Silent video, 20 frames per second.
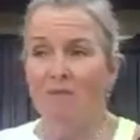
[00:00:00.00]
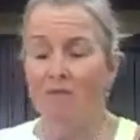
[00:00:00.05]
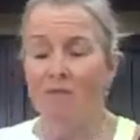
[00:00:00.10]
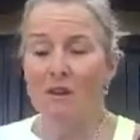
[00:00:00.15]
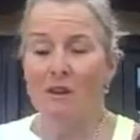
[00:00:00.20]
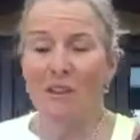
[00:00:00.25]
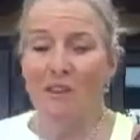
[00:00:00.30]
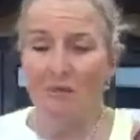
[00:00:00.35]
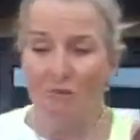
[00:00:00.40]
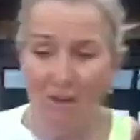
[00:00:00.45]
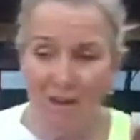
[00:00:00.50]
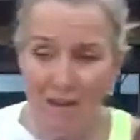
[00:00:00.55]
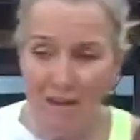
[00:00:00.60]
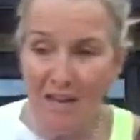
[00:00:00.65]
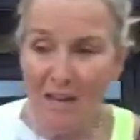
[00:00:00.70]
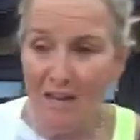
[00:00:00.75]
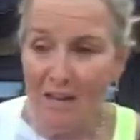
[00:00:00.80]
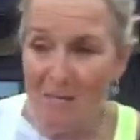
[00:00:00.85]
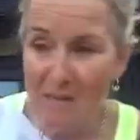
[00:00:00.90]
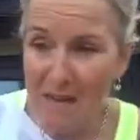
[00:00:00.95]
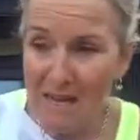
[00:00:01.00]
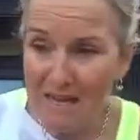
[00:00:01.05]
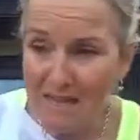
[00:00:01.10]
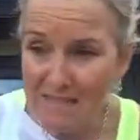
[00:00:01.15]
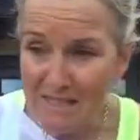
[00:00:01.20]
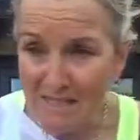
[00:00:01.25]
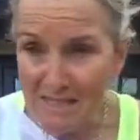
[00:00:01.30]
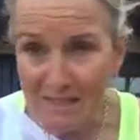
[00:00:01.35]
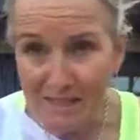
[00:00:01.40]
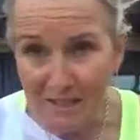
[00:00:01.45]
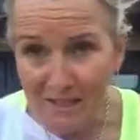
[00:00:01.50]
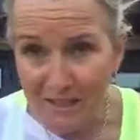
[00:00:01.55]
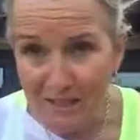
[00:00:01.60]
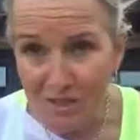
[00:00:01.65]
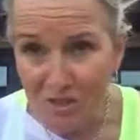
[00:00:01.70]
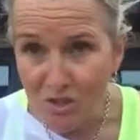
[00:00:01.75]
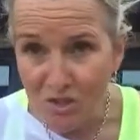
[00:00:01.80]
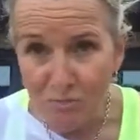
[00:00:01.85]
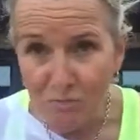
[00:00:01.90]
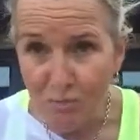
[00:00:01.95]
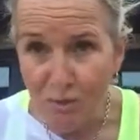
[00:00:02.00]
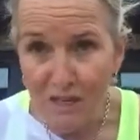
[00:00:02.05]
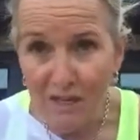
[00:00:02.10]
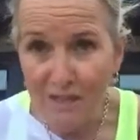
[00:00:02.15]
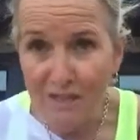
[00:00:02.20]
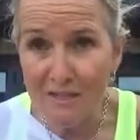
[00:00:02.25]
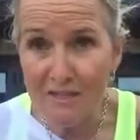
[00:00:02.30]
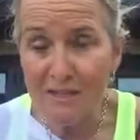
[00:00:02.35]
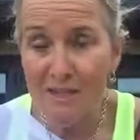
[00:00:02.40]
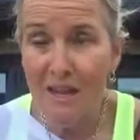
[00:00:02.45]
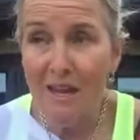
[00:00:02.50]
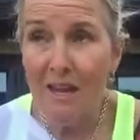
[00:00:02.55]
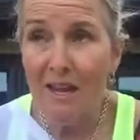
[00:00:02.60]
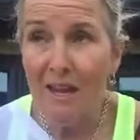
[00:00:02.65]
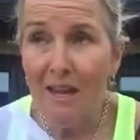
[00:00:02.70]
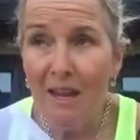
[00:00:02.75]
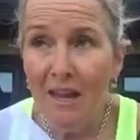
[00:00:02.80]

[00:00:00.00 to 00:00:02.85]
Really, really amazing. You're just brilliant.